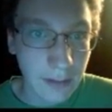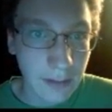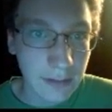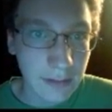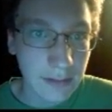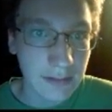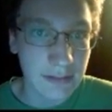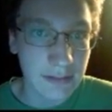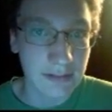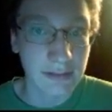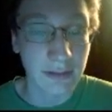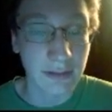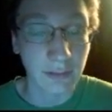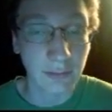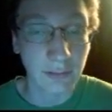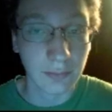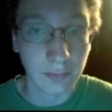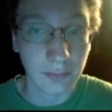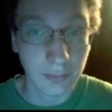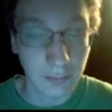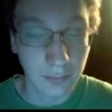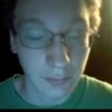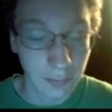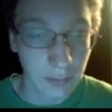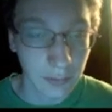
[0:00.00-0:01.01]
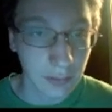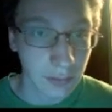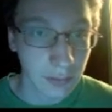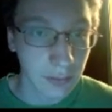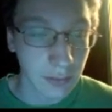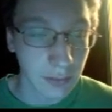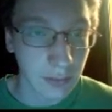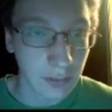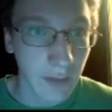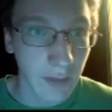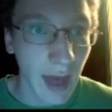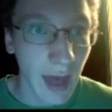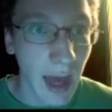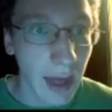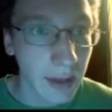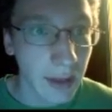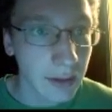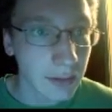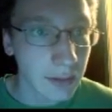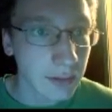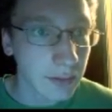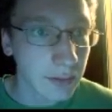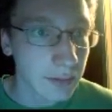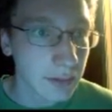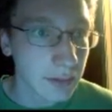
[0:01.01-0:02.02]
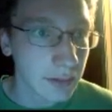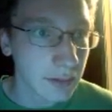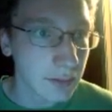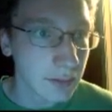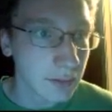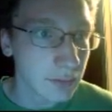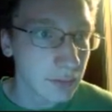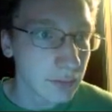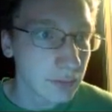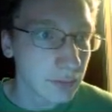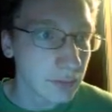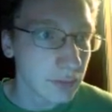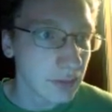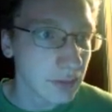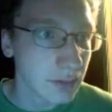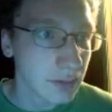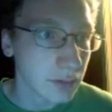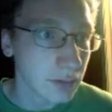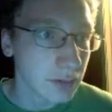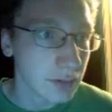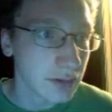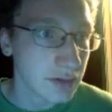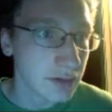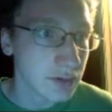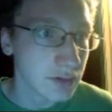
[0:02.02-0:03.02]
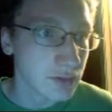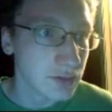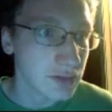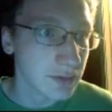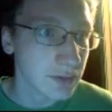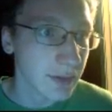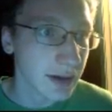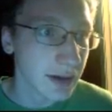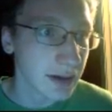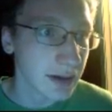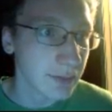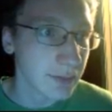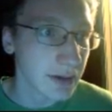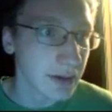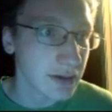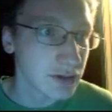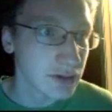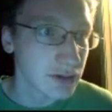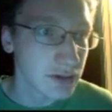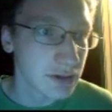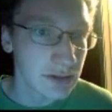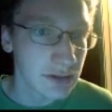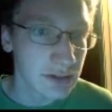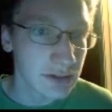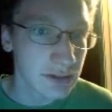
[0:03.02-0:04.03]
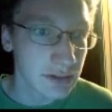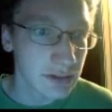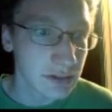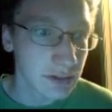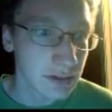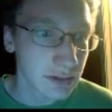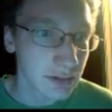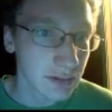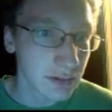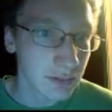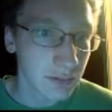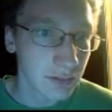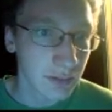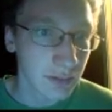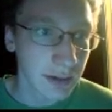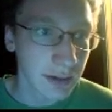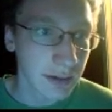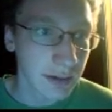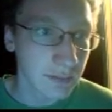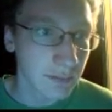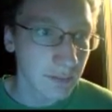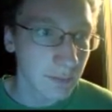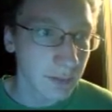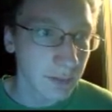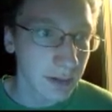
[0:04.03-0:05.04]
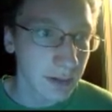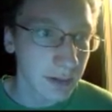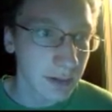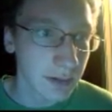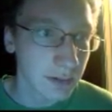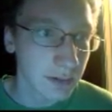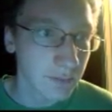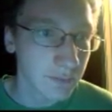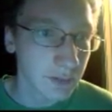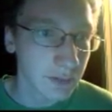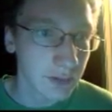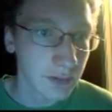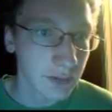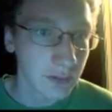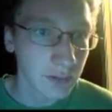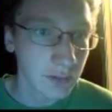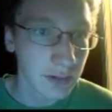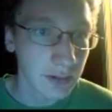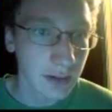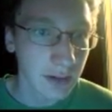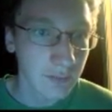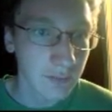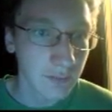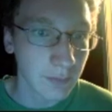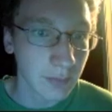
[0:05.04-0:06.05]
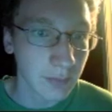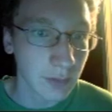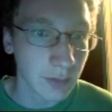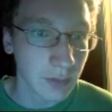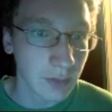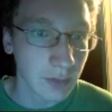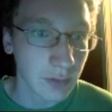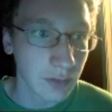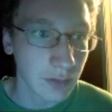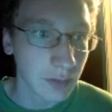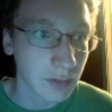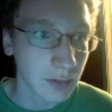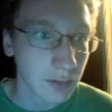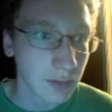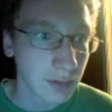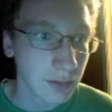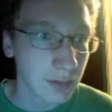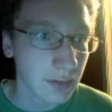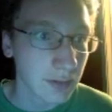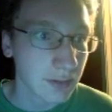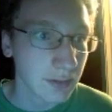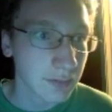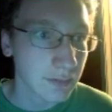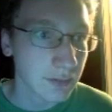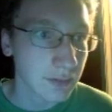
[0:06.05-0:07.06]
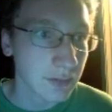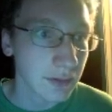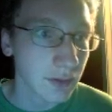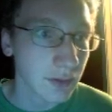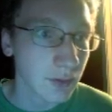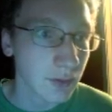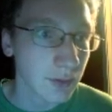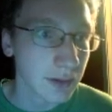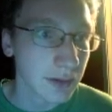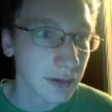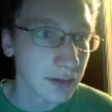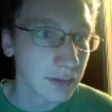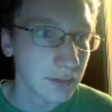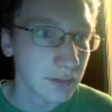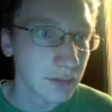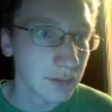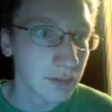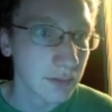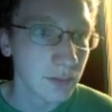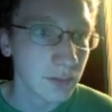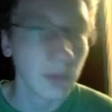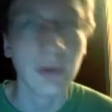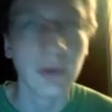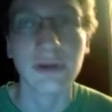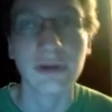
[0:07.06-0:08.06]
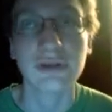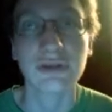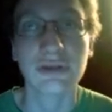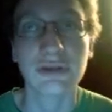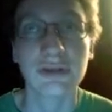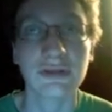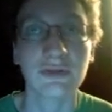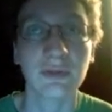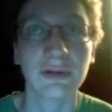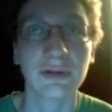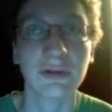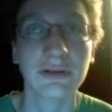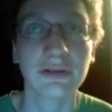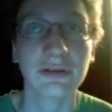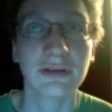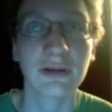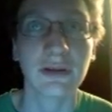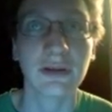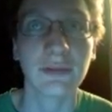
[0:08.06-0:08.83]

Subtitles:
so you can do that, and then you can do some animations, like at the beginning of the video you can have a blur to go in, which is what's going to